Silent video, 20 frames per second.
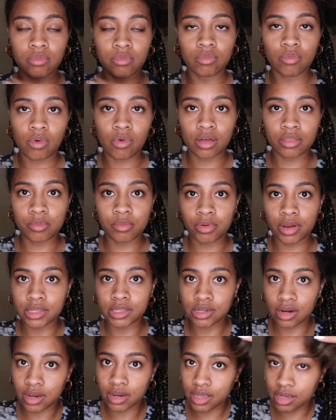while the braids
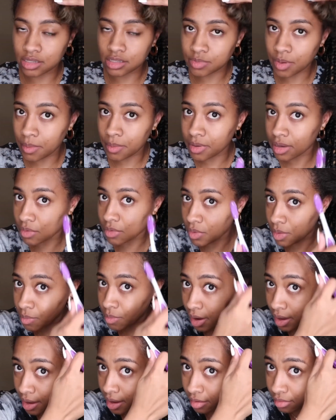are in, it's probably gonna rip
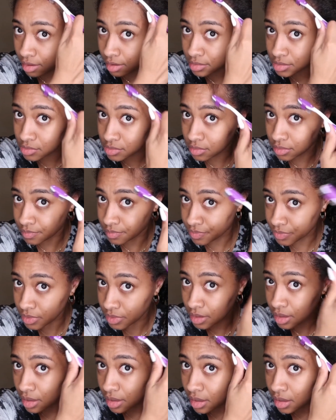my hair out. So
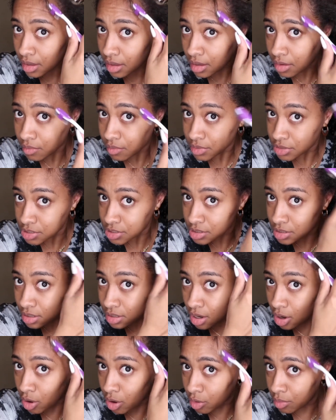we're just gonna
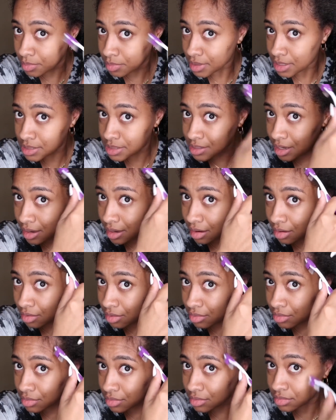comb these
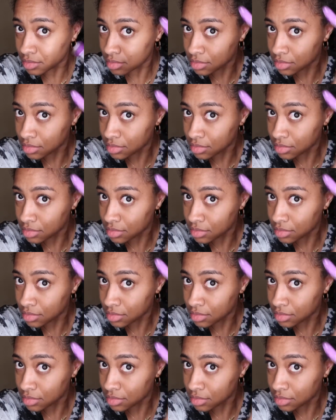out.